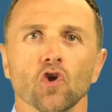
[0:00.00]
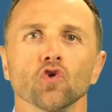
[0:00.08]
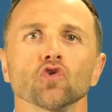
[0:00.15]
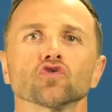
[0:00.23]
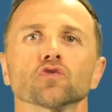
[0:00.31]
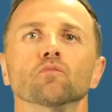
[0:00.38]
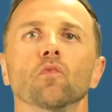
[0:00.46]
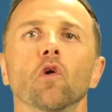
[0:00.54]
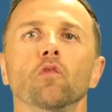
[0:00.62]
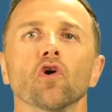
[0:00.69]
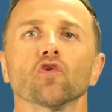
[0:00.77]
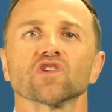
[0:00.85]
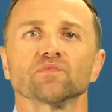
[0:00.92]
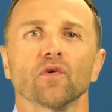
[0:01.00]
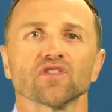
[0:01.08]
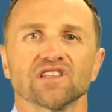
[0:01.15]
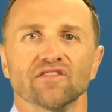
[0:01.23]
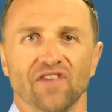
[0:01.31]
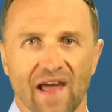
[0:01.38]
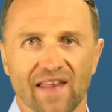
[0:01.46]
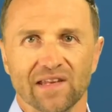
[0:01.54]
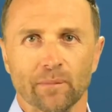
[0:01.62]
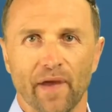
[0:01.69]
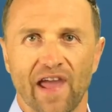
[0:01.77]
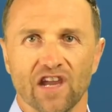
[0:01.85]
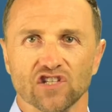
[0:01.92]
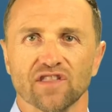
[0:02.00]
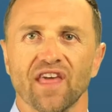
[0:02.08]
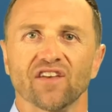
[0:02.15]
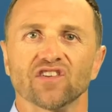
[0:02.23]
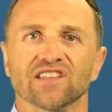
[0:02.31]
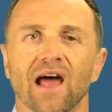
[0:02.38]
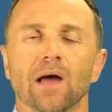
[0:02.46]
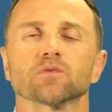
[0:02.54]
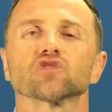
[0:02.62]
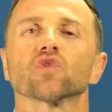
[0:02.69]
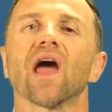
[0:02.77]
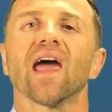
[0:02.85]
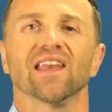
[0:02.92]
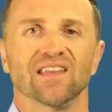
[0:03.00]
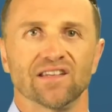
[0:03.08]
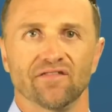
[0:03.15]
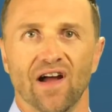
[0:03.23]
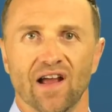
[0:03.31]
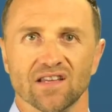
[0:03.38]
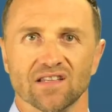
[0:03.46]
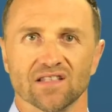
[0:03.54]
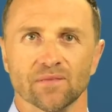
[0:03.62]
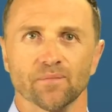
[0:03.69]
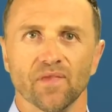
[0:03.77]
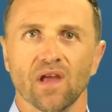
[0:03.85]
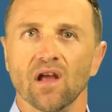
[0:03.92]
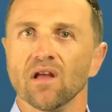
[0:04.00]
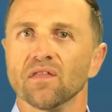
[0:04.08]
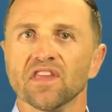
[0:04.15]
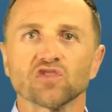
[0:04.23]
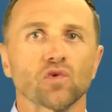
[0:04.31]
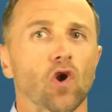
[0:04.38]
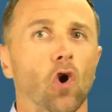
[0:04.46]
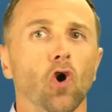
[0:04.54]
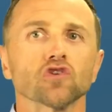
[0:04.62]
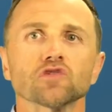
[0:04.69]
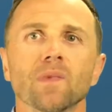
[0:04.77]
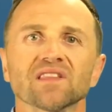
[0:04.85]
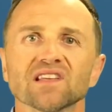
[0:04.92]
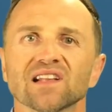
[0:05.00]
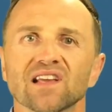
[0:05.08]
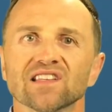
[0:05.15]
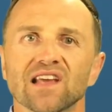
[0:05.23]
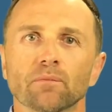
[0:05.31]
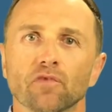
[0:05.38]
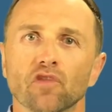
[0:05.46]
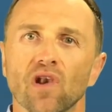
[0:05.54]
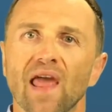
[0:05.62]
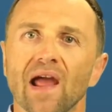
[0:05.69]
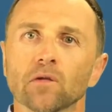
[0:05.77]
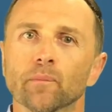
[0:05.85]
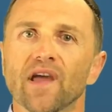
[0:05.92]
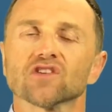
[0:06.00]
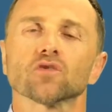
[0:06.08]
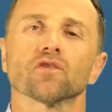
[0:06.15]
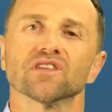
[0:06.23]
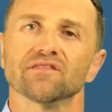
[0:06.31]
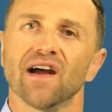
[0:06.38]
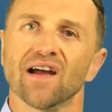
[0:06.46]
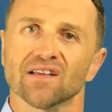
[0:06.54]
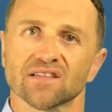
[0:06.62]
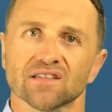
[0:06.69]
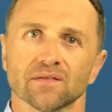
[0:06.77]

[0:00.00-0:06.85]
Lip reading: use a mobile responsive landing page that adapts to any device. This will automatically adapt the layout based on the device.